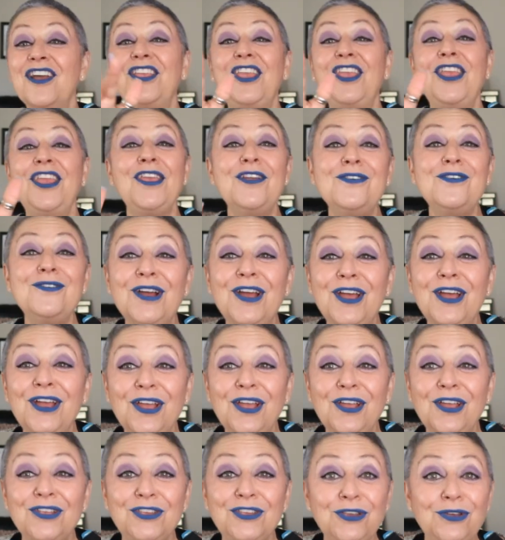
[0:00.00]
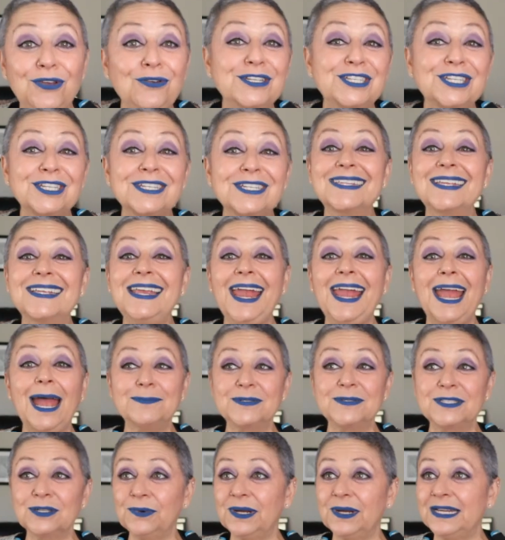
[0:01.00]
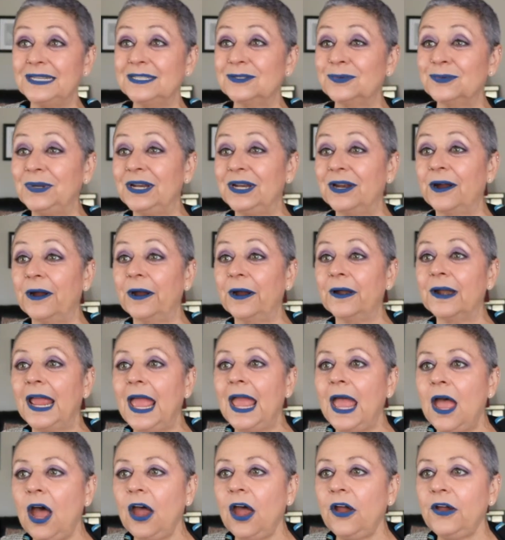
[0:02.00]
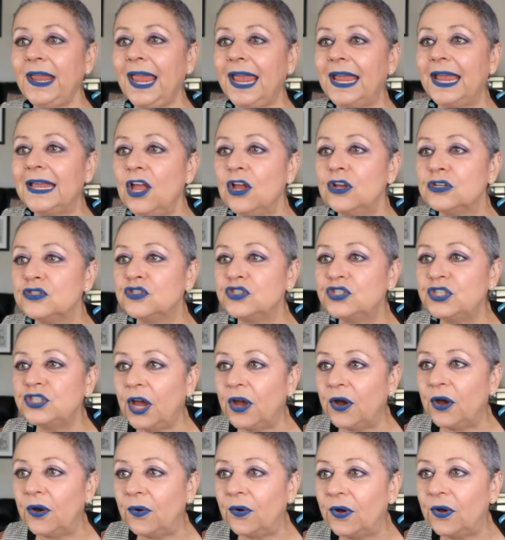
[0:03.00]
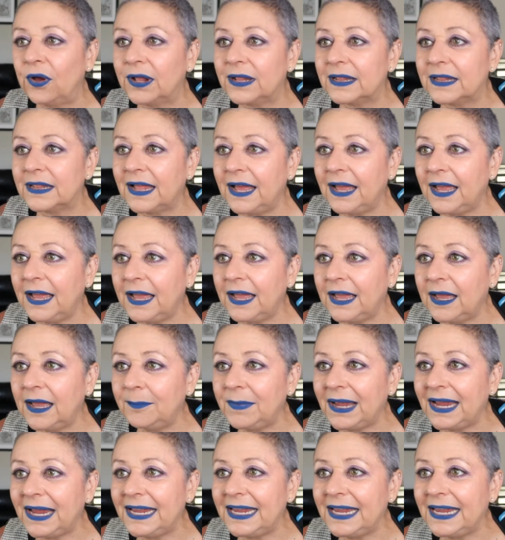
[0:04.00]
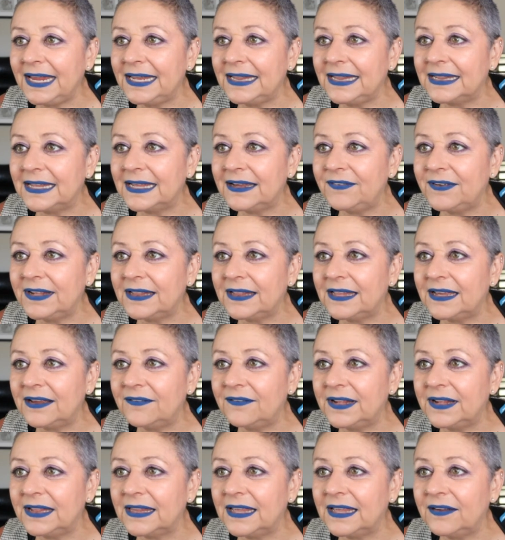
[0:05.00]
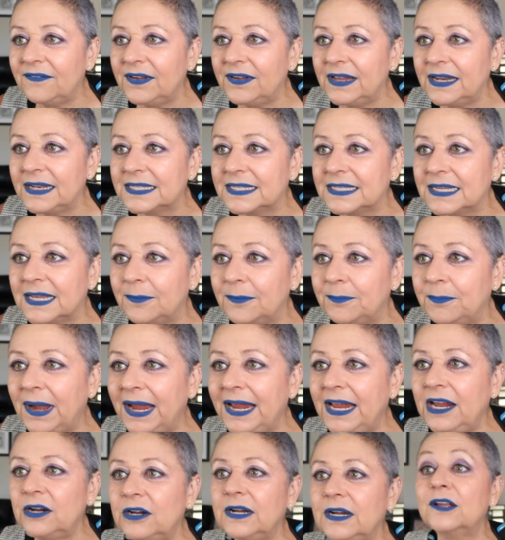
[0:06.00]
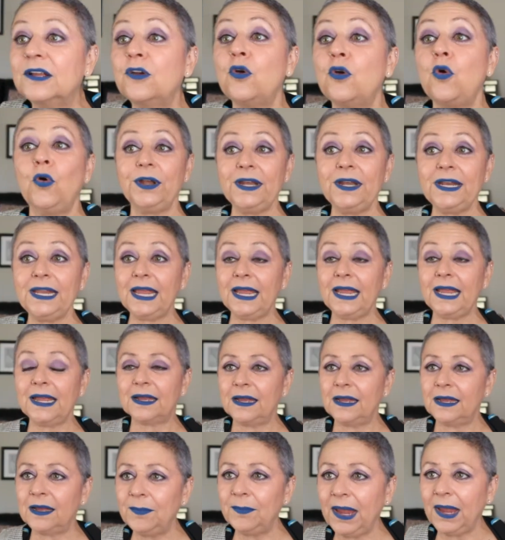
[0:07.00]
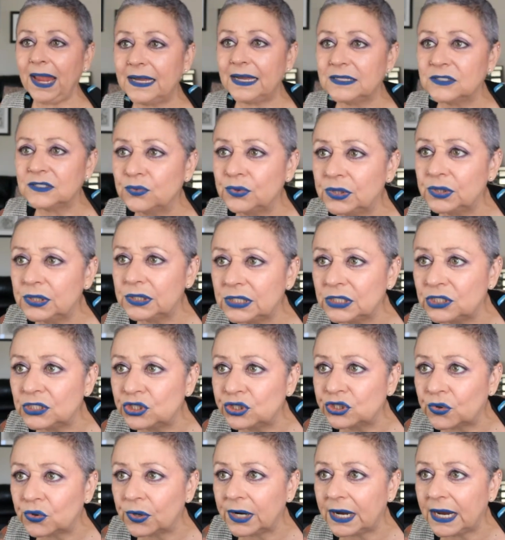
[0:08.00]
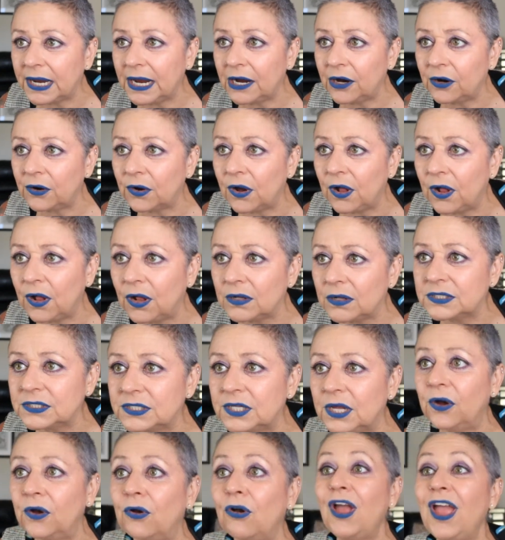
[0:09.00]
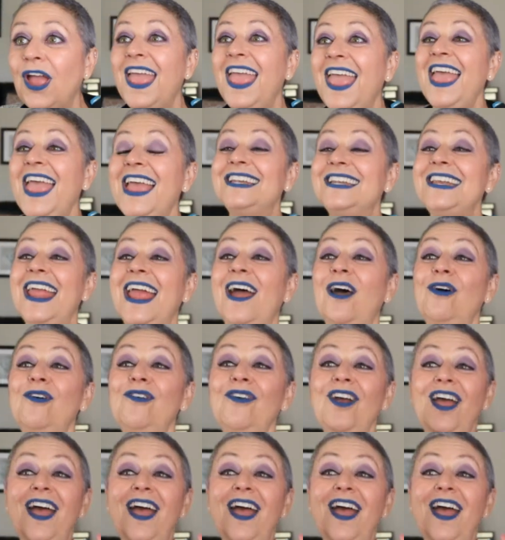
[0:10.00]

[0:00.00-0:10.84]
you you just caps away sweetheart. Okay so. Um, again, love it, love it, love it. My hair, Courtney um, has really short hair also. Now,